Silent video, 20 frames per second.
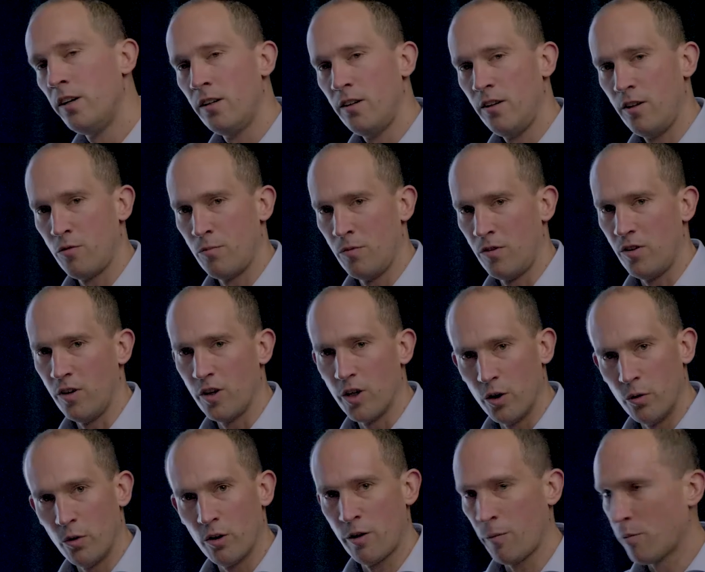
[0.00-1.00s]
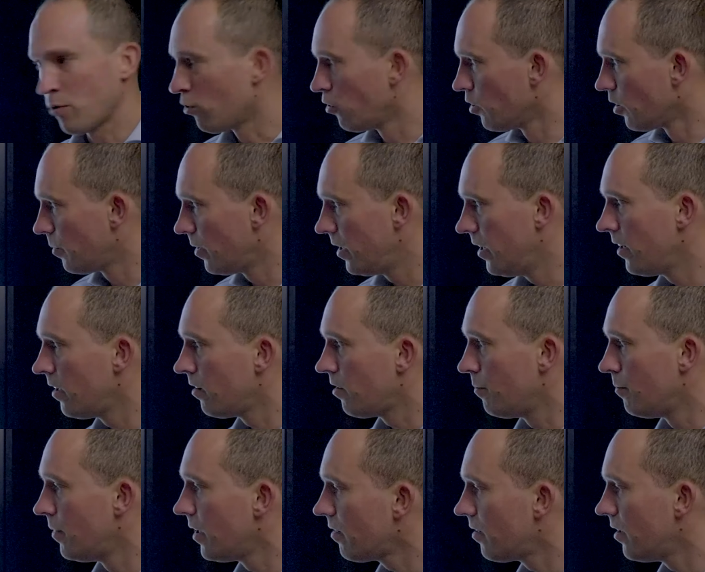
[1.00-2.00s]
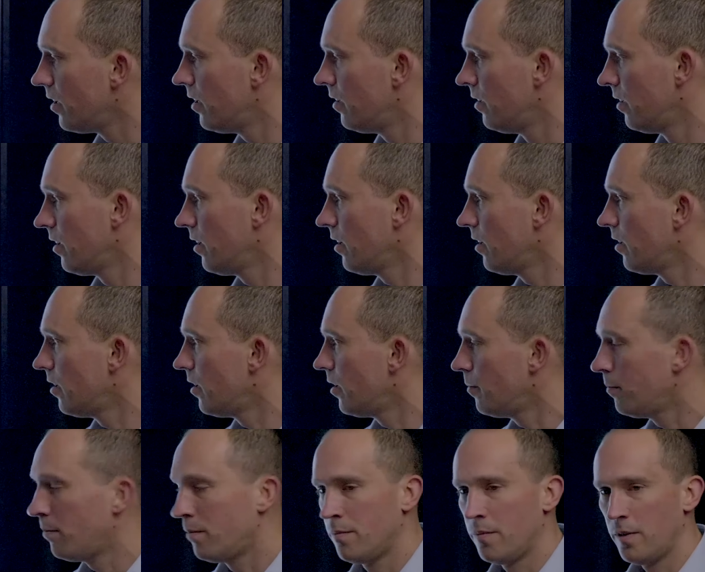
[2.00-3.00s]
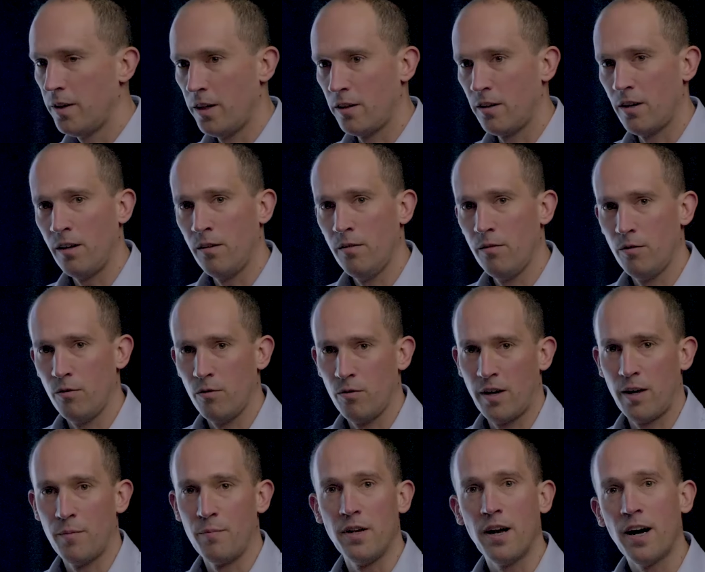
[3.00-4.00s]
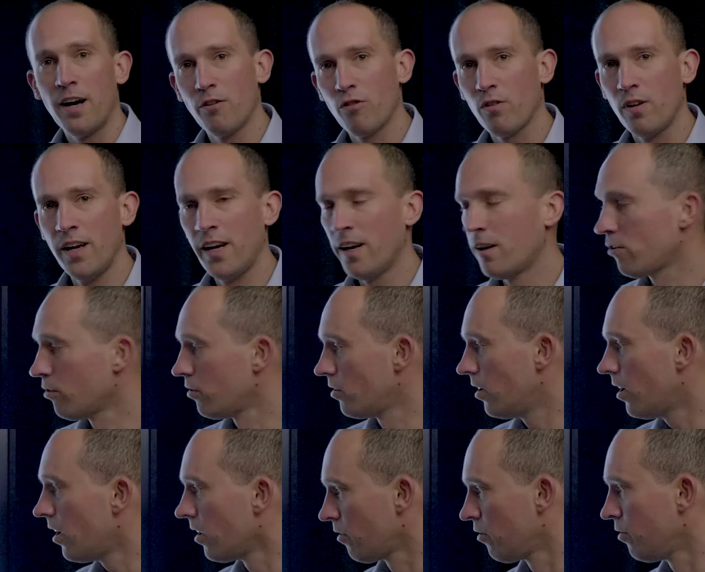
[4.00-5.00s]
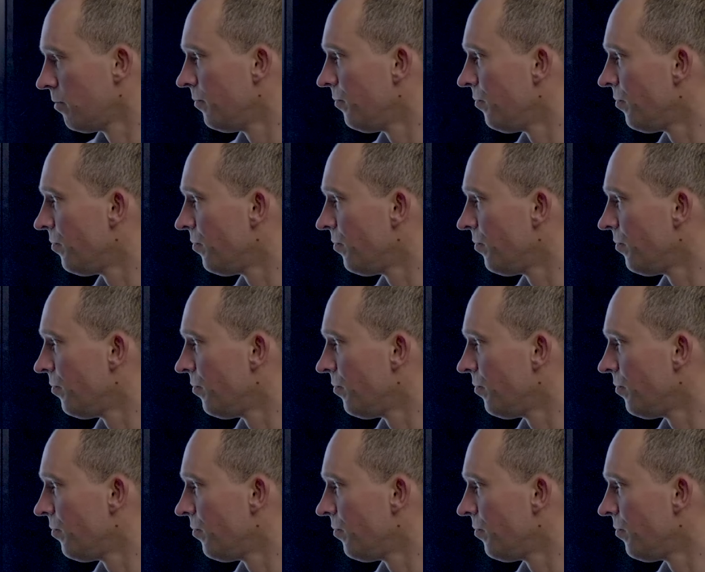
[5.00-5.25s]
This material is absorbing, it's emitting, it can be isolated or not.